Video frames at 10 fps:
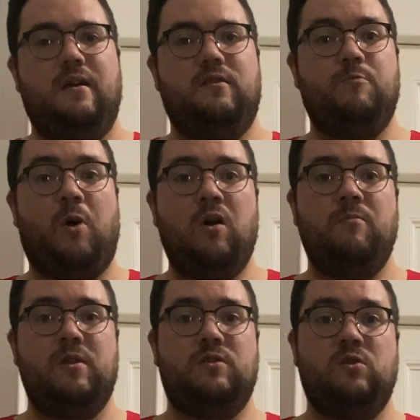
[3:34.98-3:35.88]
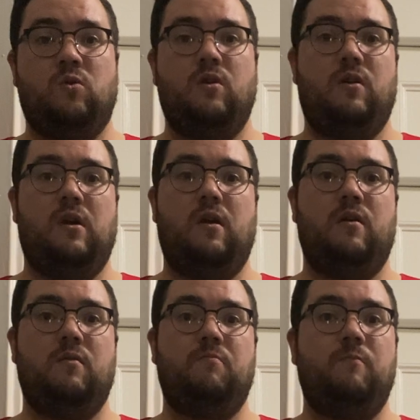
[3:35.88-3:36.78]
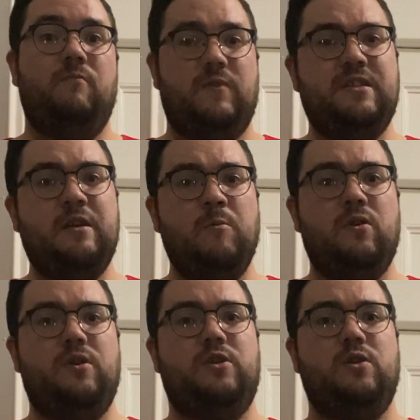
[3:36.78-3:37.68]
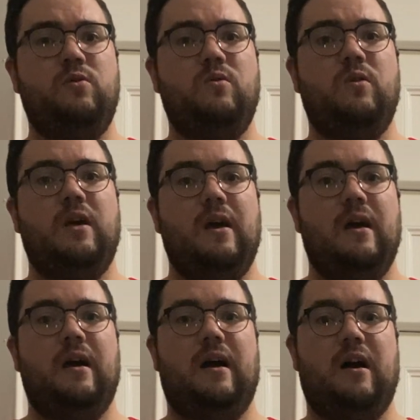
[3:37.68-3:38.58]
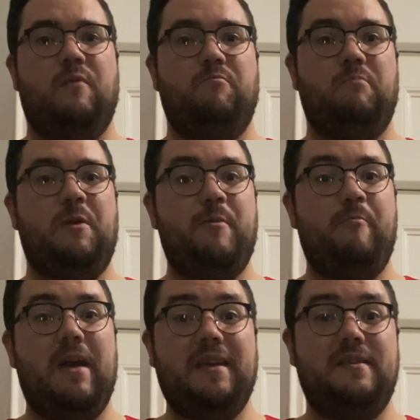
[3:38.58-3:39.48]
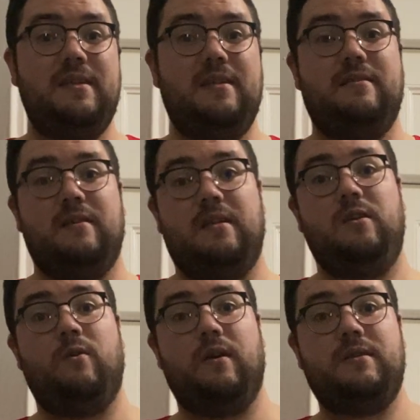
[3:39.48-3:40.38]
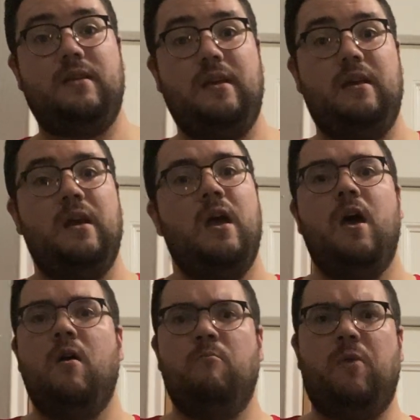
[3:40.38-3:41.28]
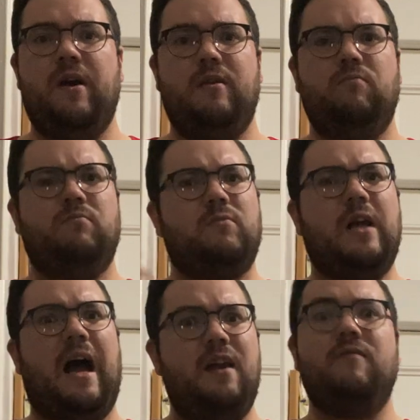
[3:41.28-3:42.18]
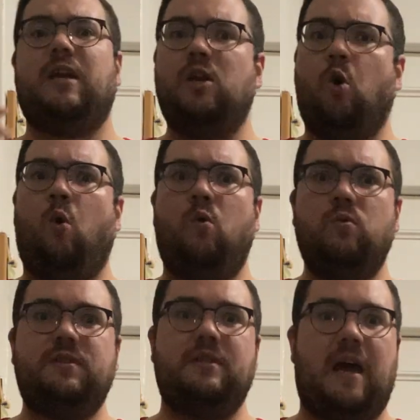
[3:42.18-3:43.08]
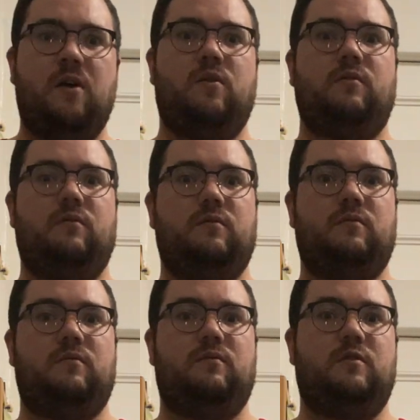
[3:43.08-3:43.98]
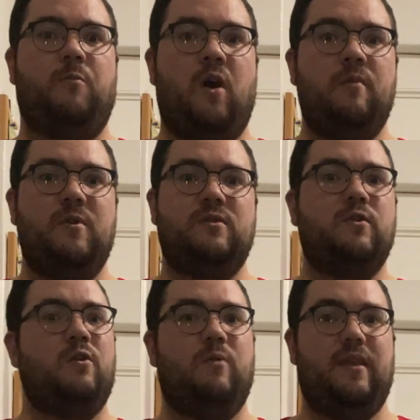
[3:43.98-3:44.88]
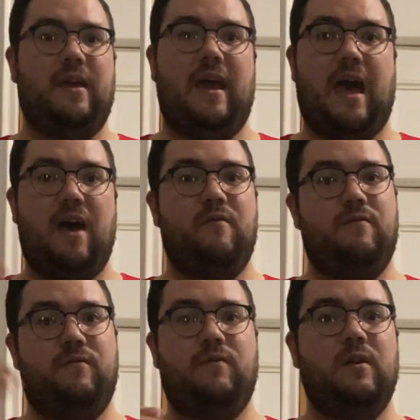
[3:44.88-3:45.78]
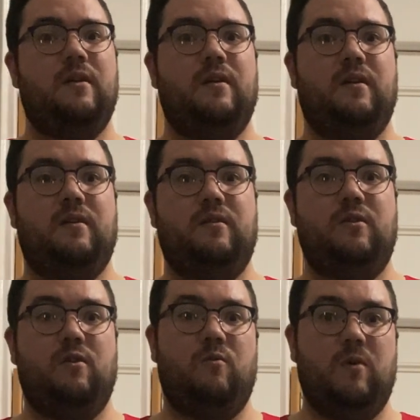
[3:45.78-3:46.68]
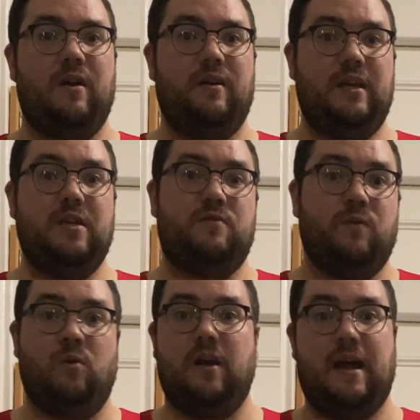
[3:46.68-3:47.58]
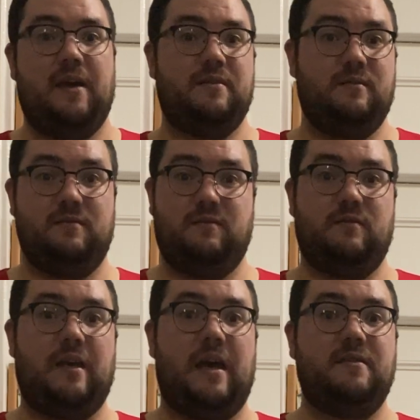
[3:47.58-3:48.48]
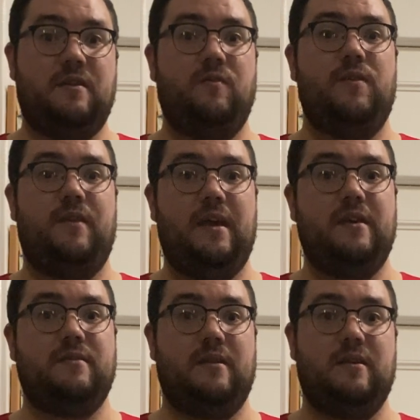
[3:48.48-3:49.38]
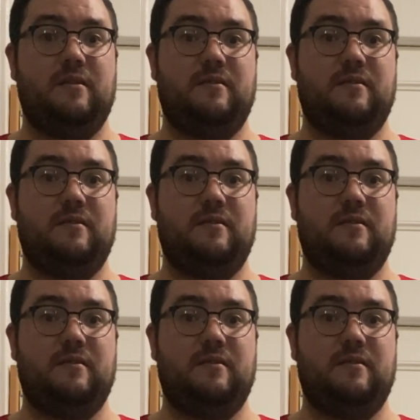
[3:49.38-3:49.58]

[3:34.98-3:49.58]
department store similar to maybe Macy's in New York City, but kind of like an old style department store where they have, where each floor has different things, and